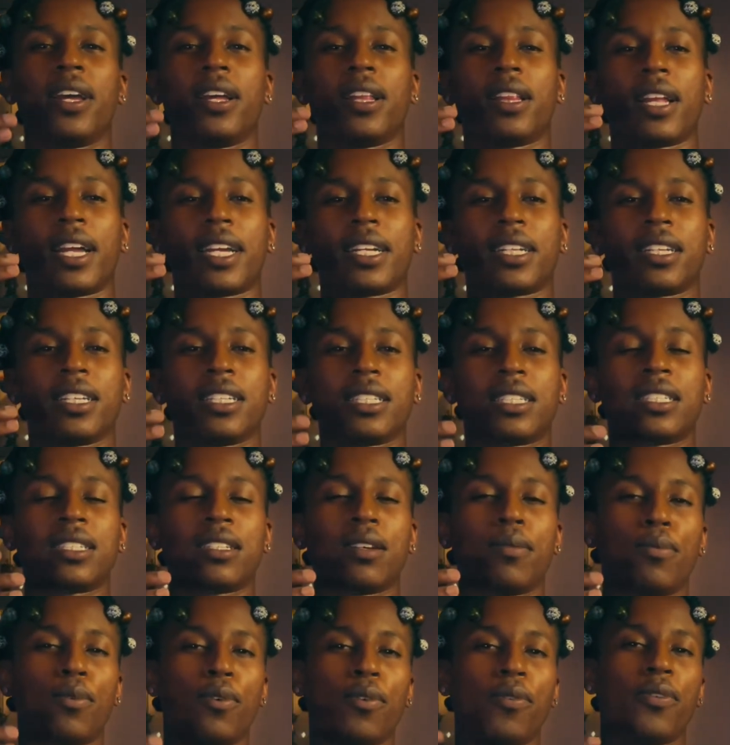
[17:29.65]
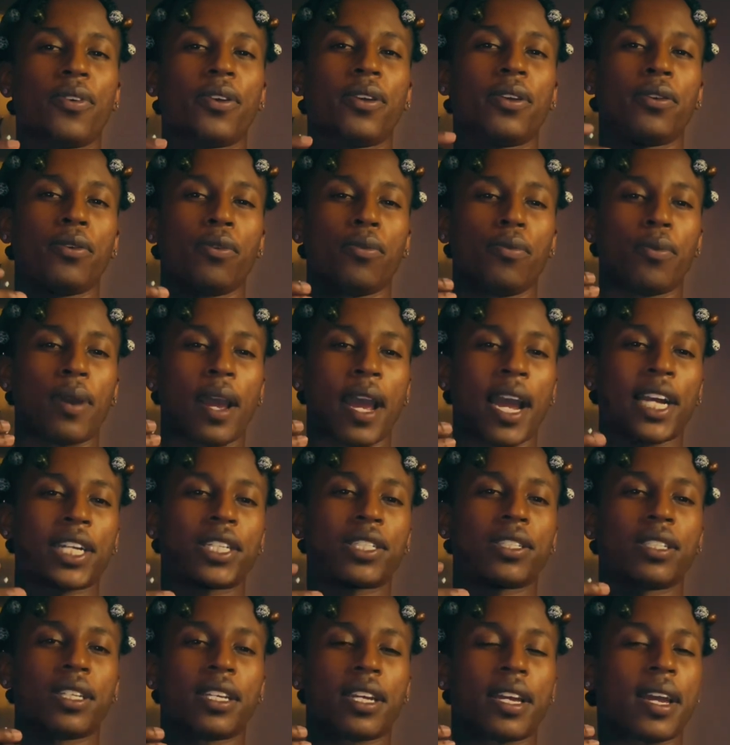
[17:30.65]
Like, this is a movie you
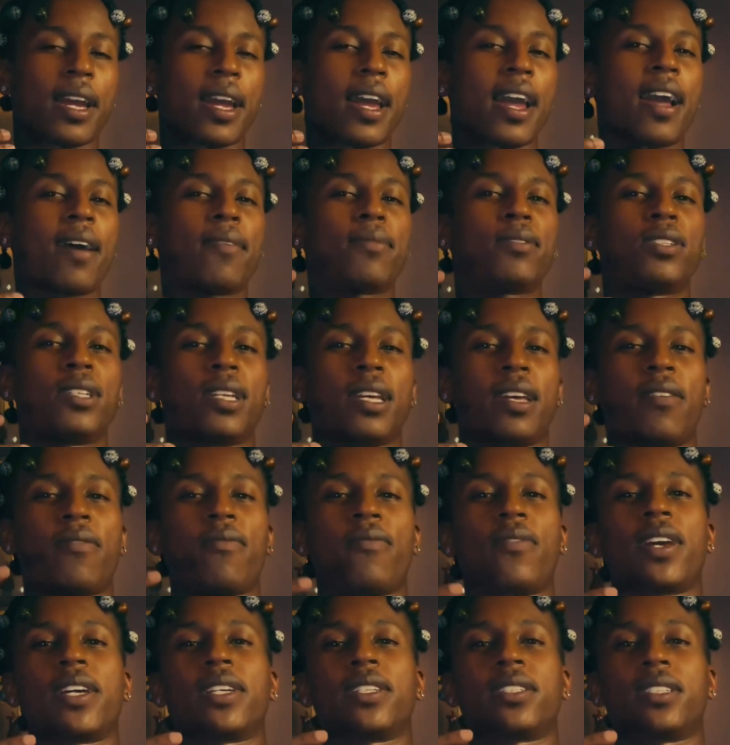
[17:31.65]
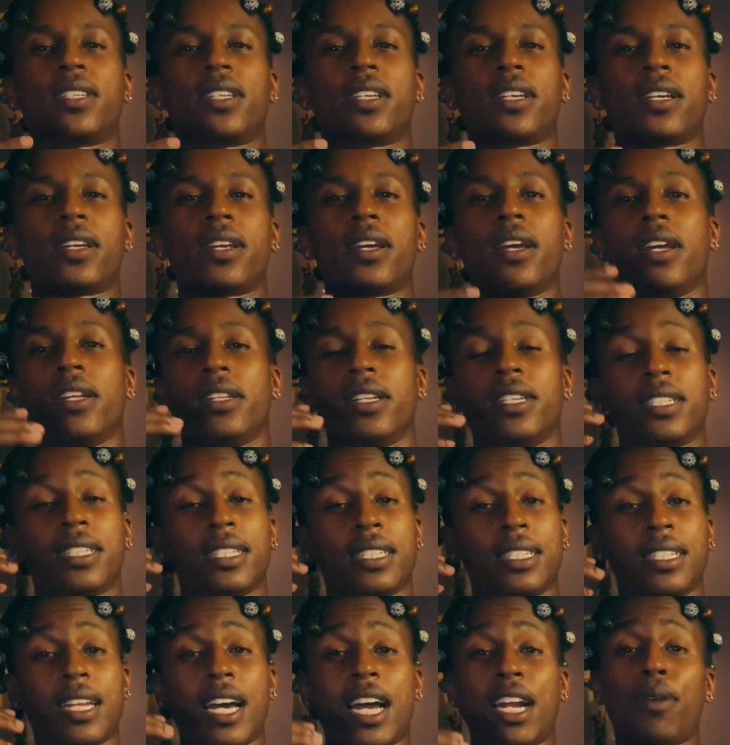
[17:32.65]
actually have to invest in. This is
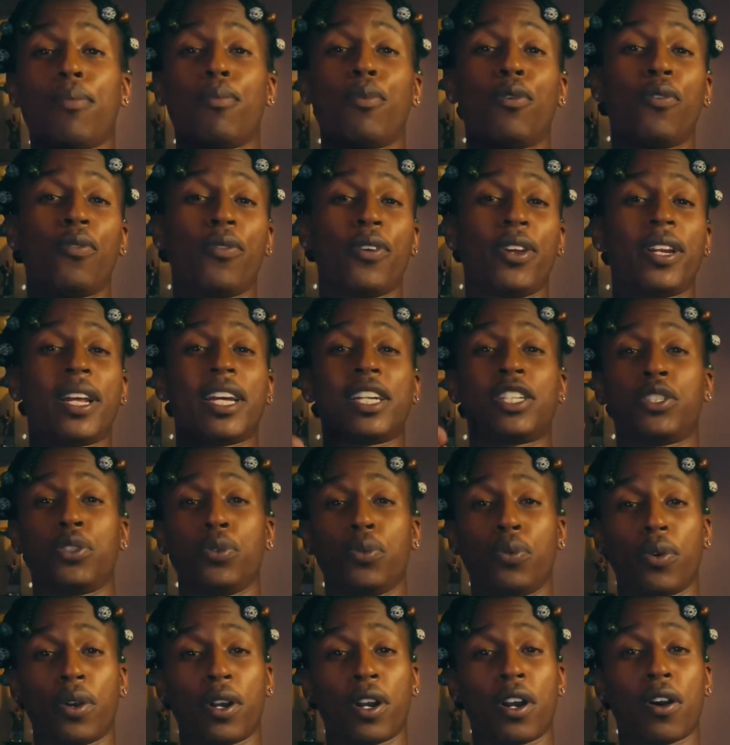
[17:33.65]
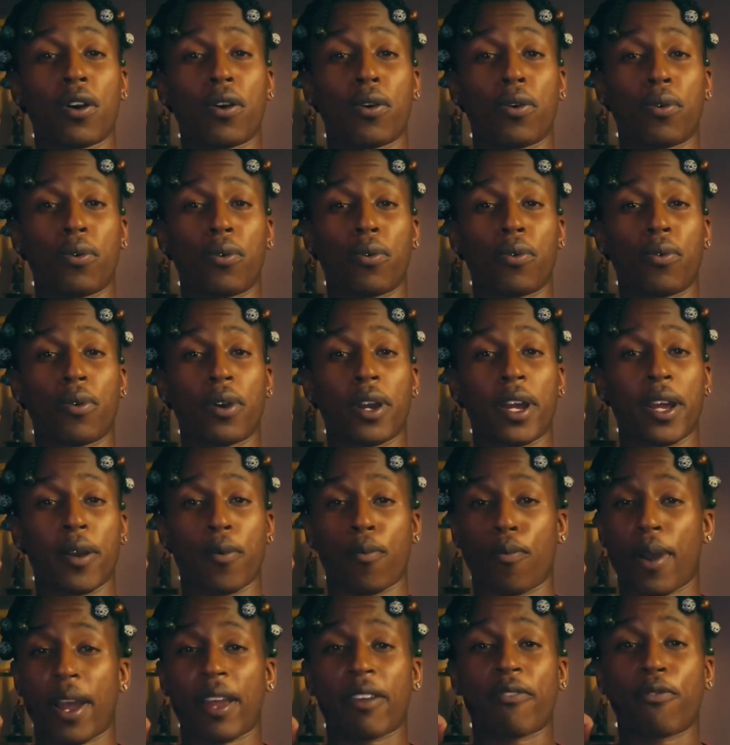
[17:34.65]
not a movie that you will go
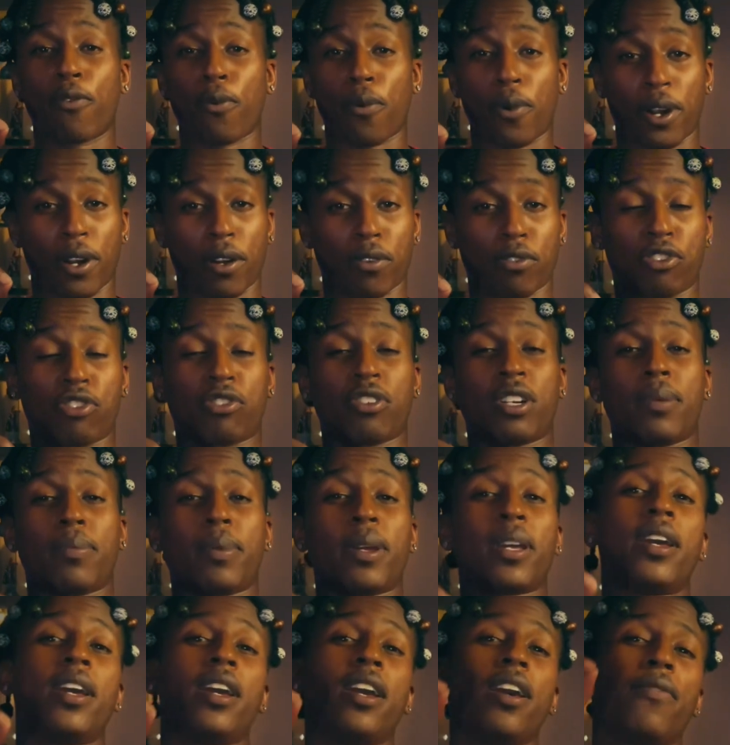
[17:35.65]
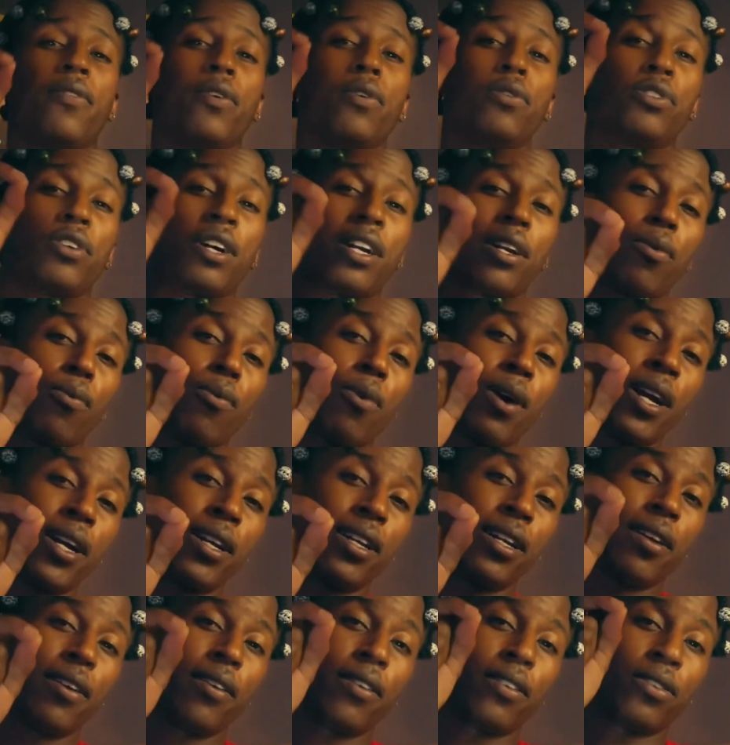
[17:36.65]
and wait for it on streaming. If you try to
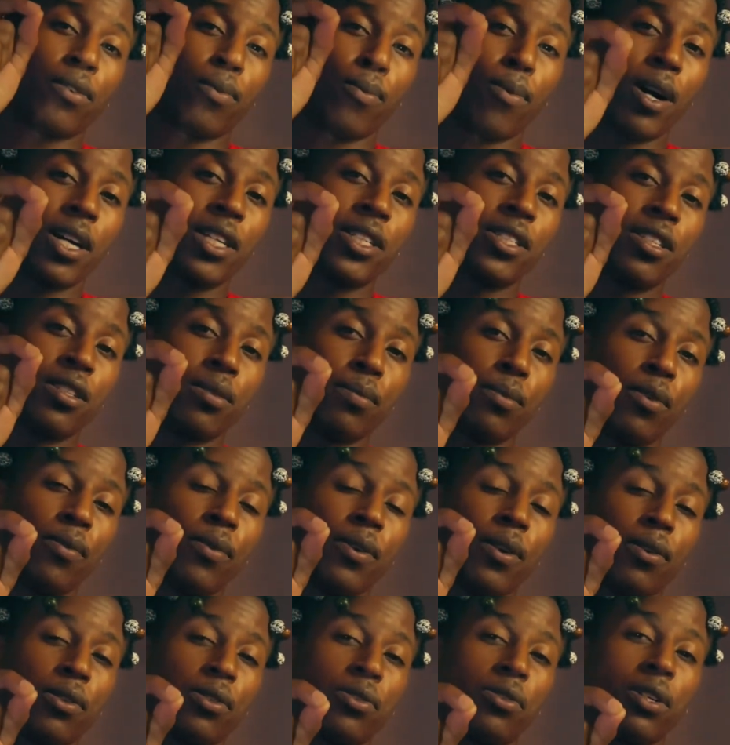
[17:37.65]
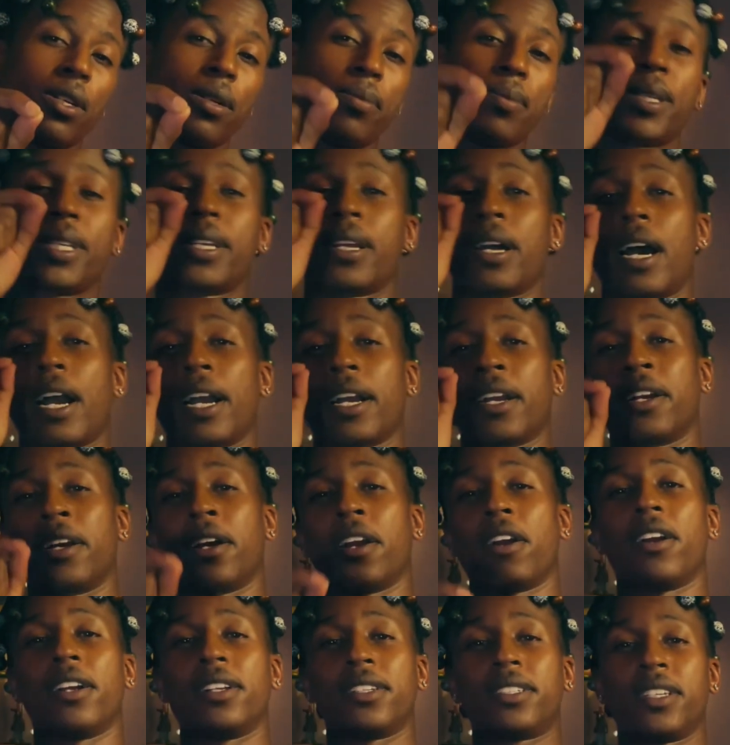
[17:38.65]
wait to watch this movie on streaming, I
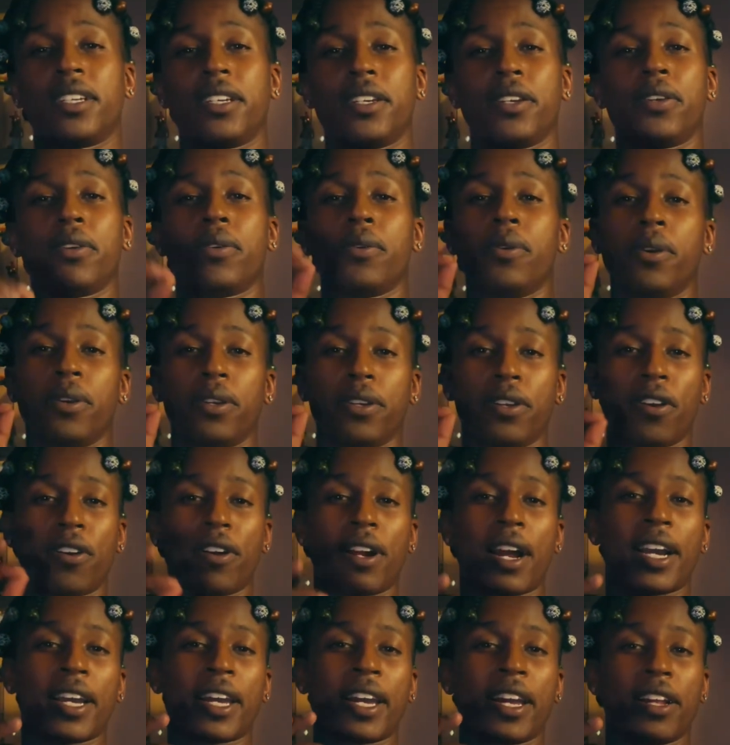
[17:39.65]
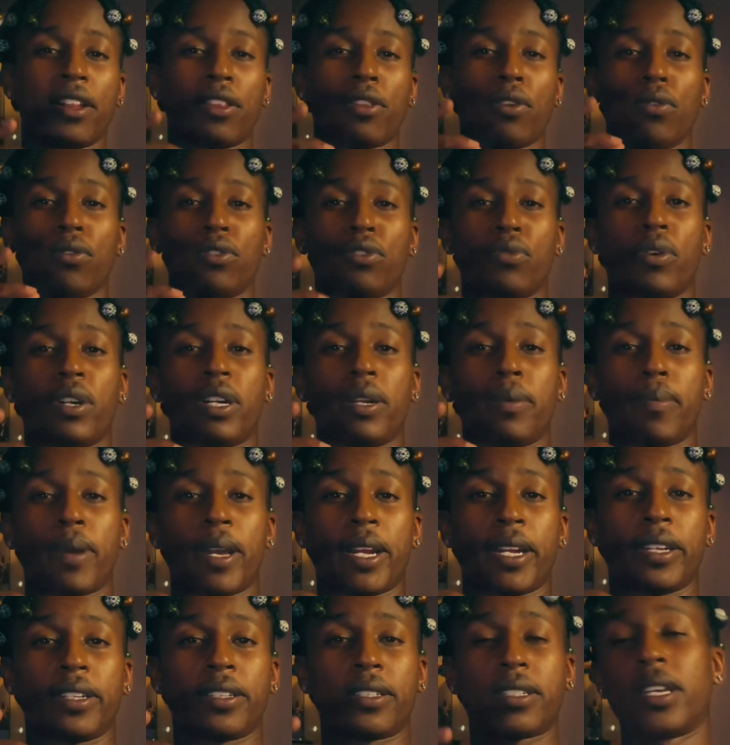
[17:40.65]
guarantee you, you're not getting through 20
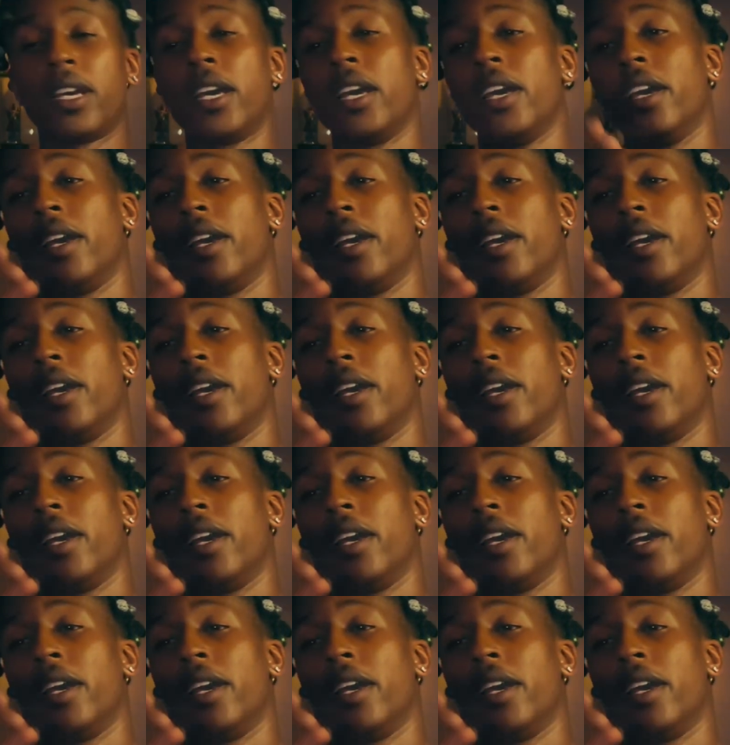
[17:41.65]
minutes.